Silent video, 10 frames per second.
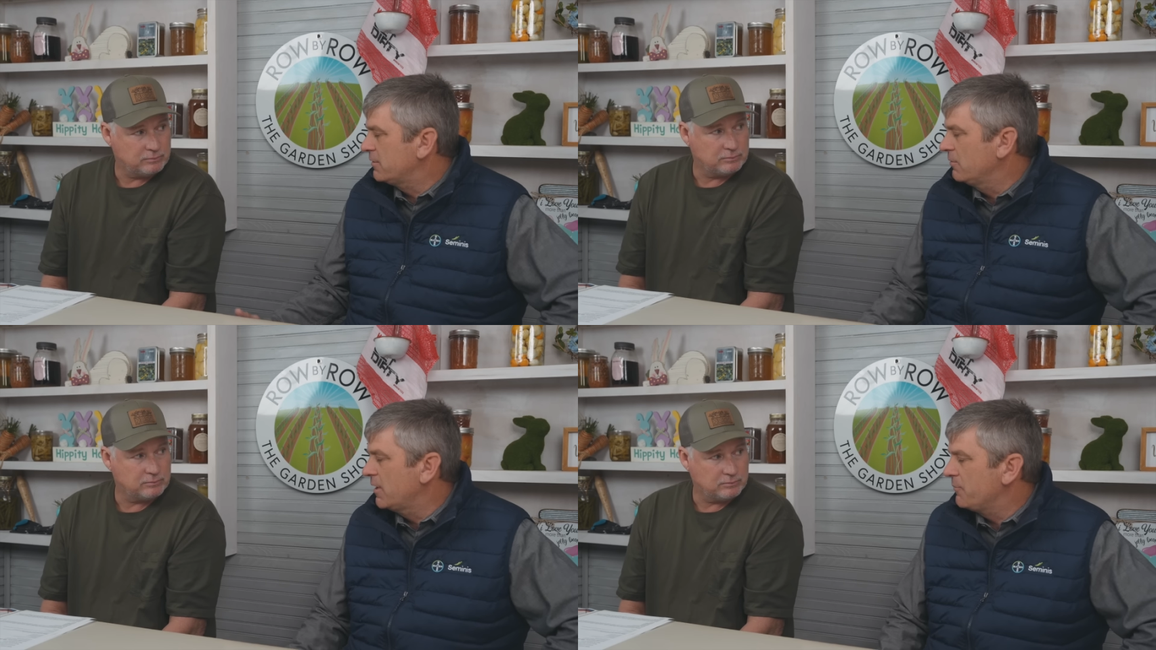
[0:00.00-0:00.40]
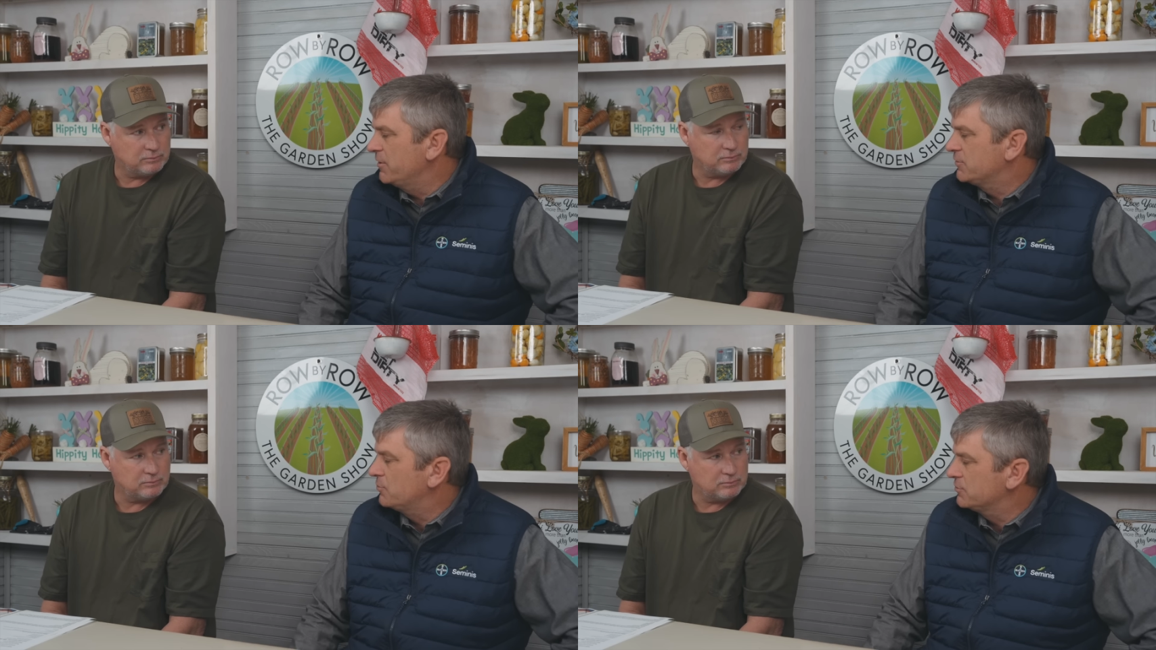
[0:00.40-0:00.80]
Speaker 1: online
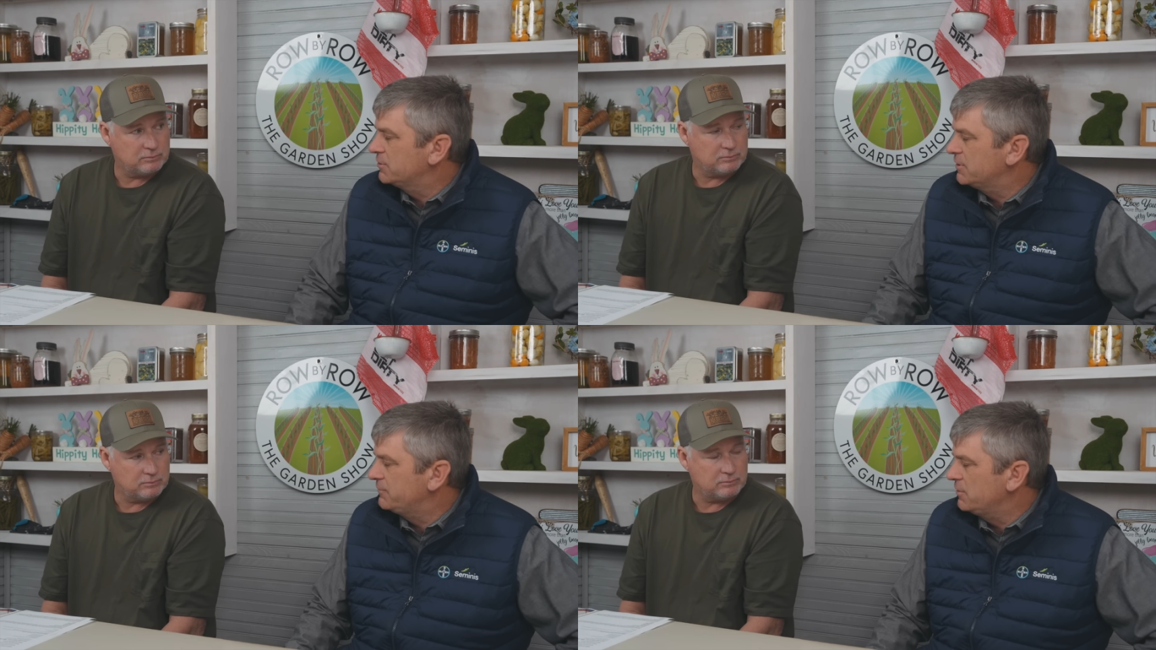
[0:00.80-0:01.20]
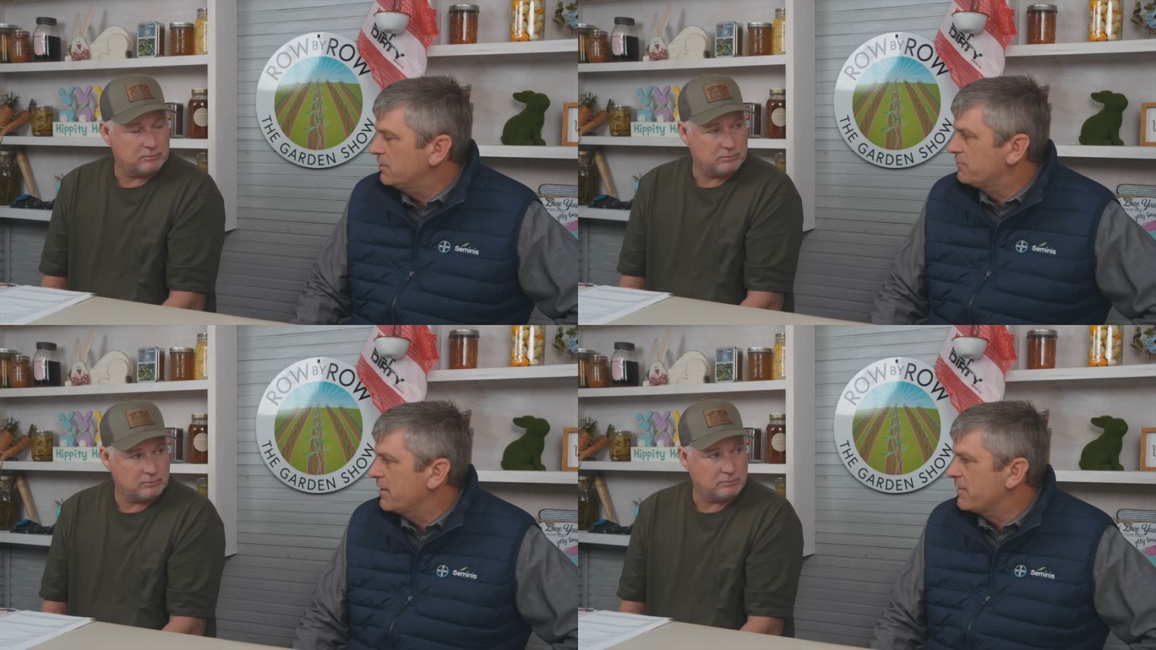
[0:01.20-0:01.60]
resources, if you
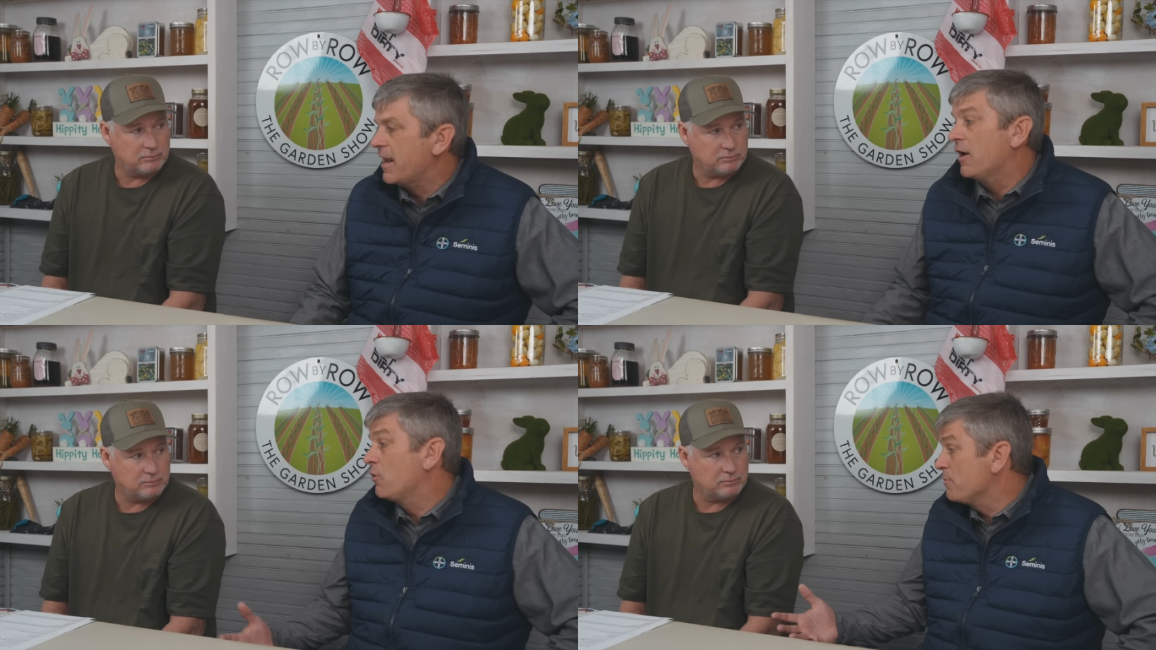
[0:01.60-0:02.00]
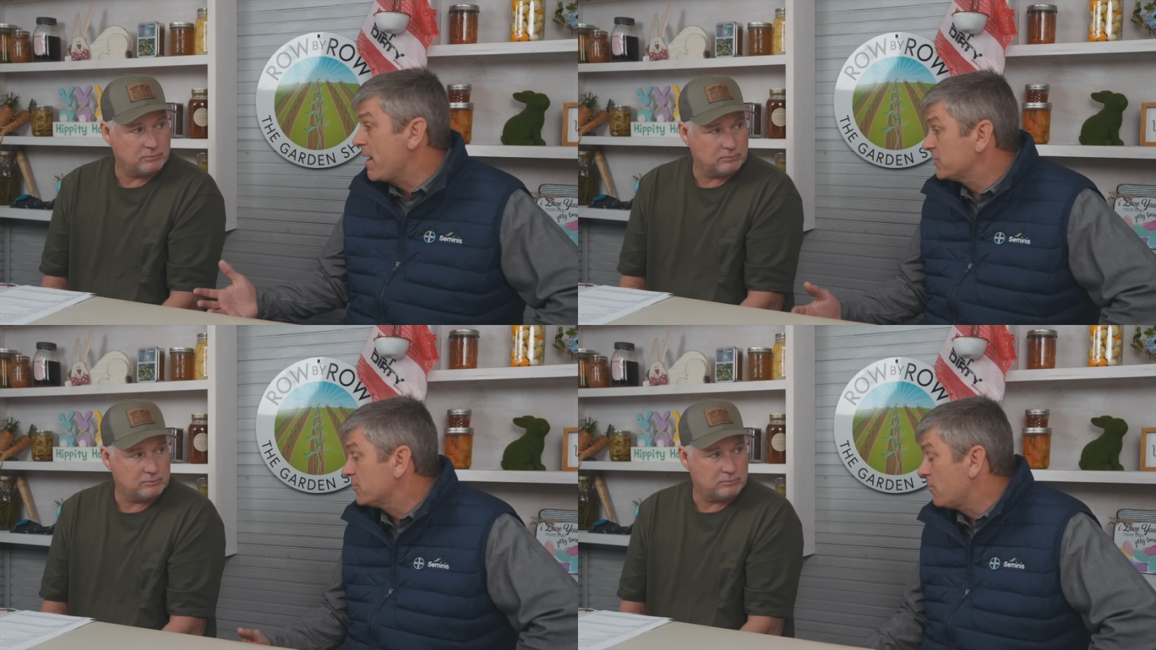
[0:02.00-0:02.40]
can find that out, our
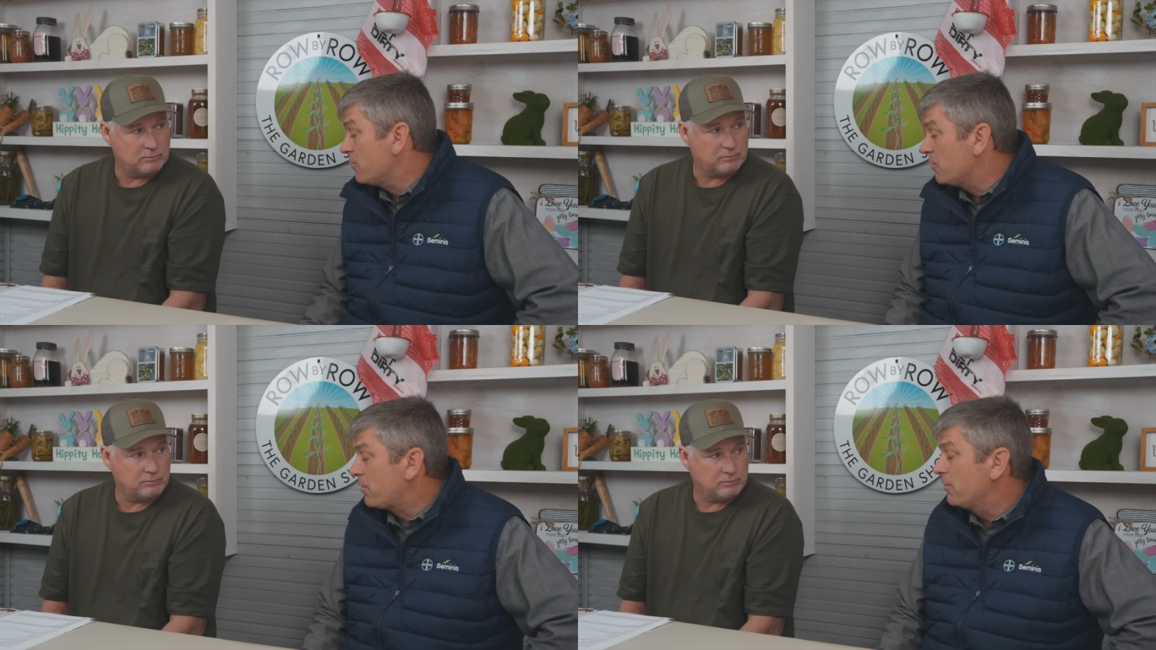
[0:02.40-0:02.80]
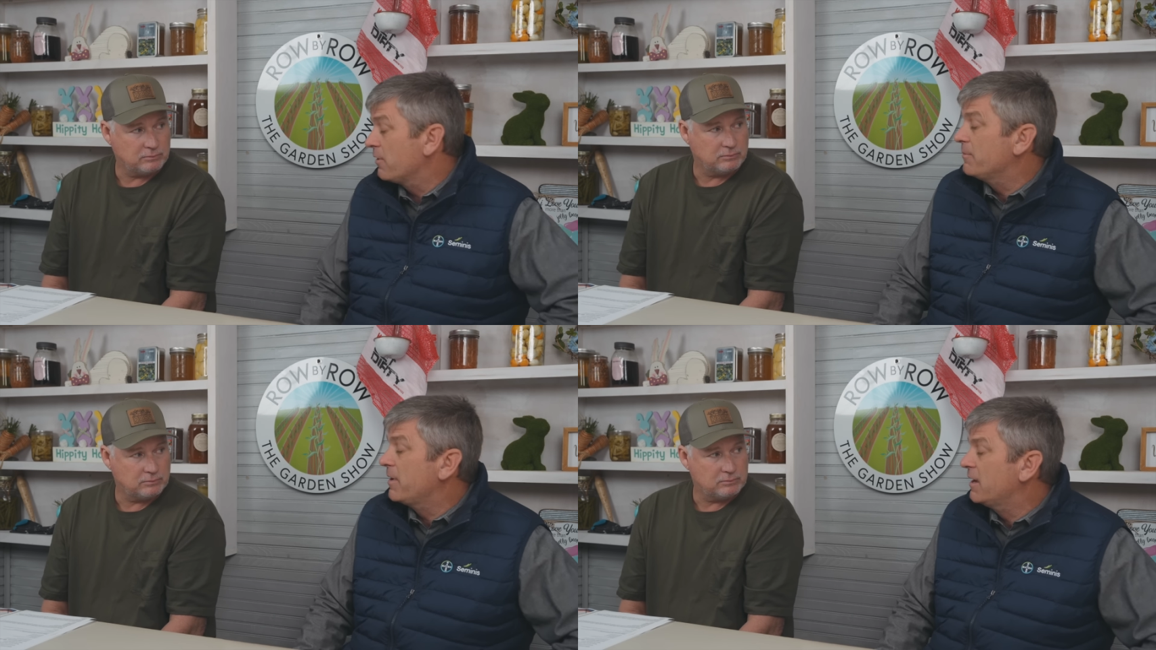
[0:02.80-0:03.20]
Master Gardener
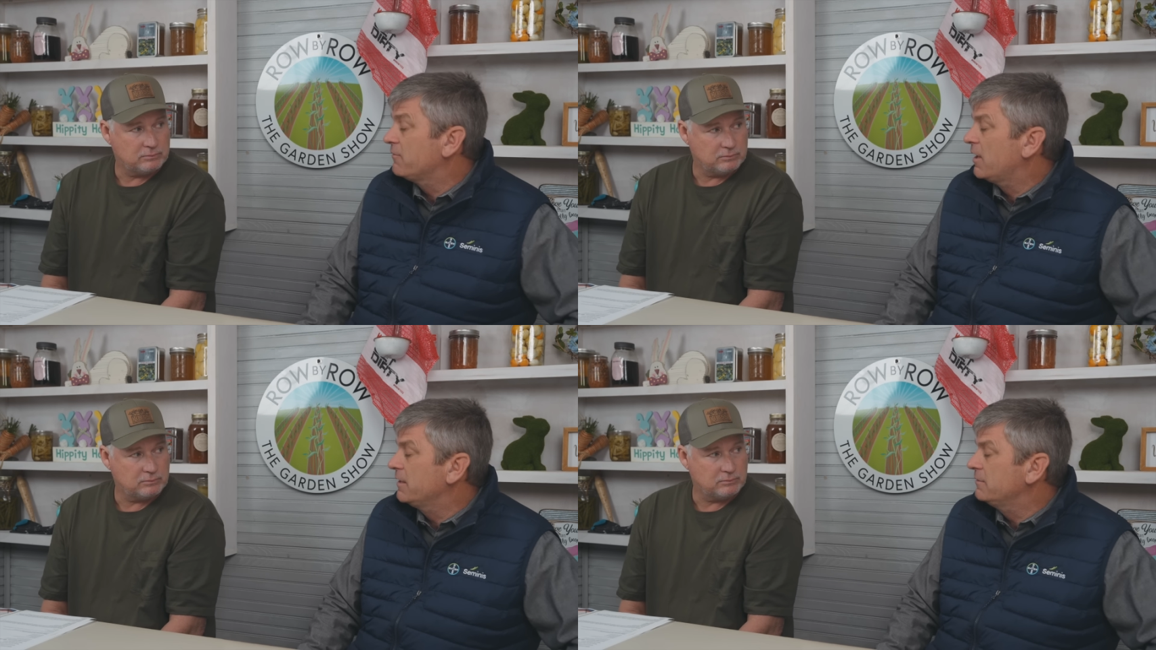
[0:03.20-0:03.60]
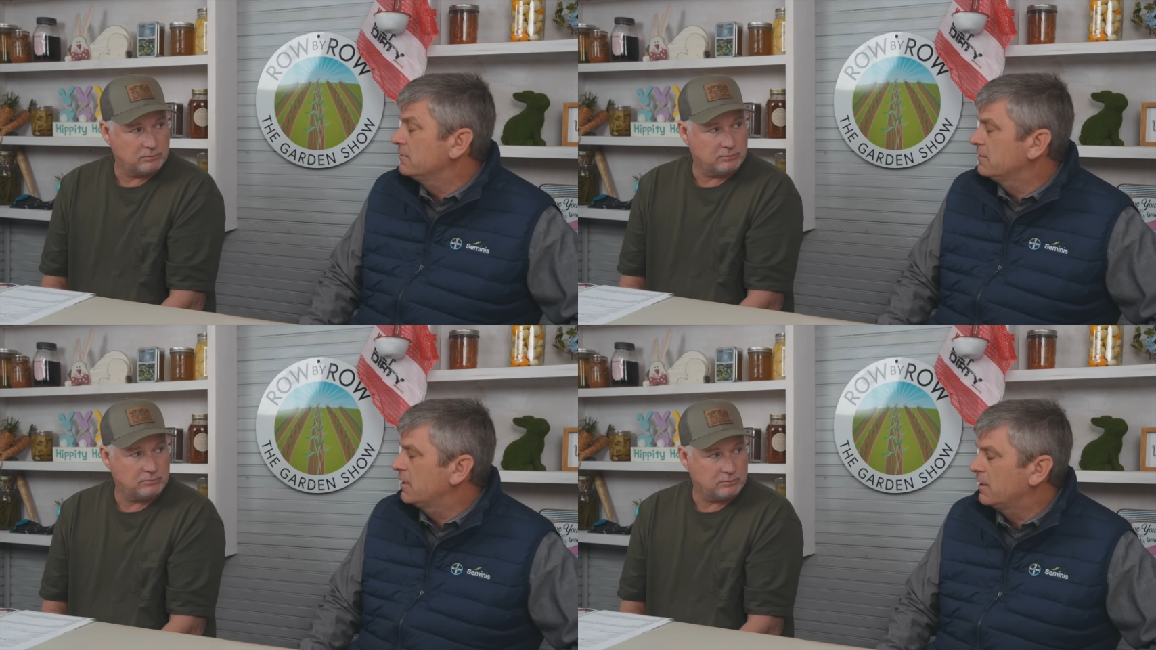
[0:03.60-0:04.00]
program may have light
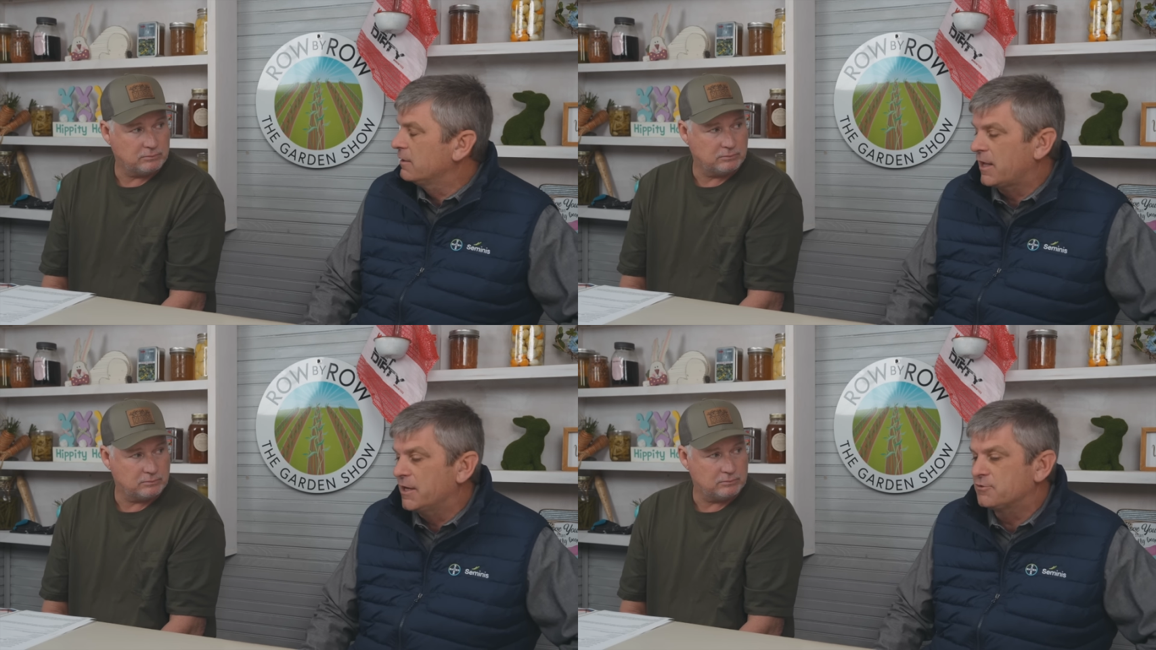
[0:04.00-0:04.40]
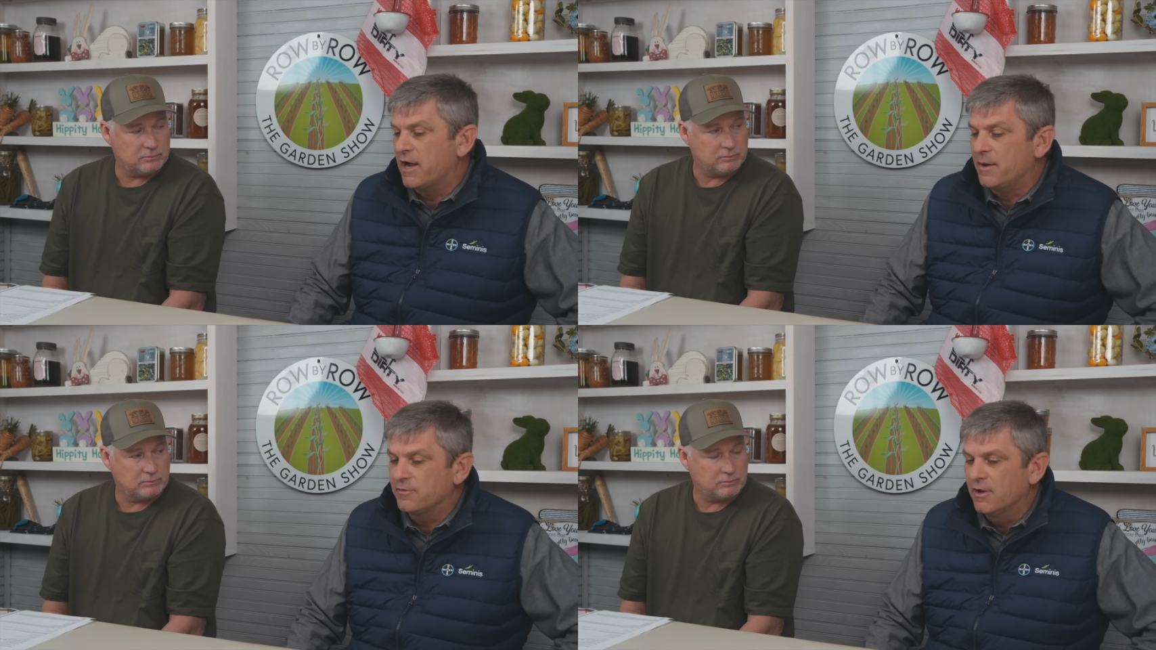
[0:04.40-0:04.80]
uh, light
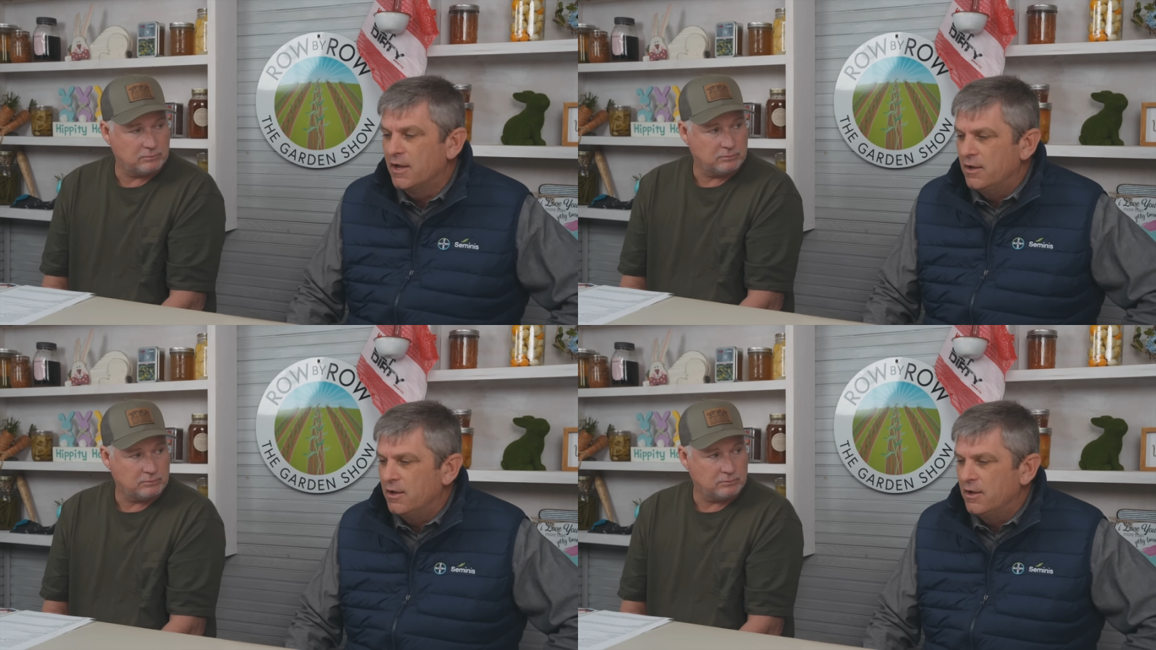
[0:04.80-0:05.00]
traps,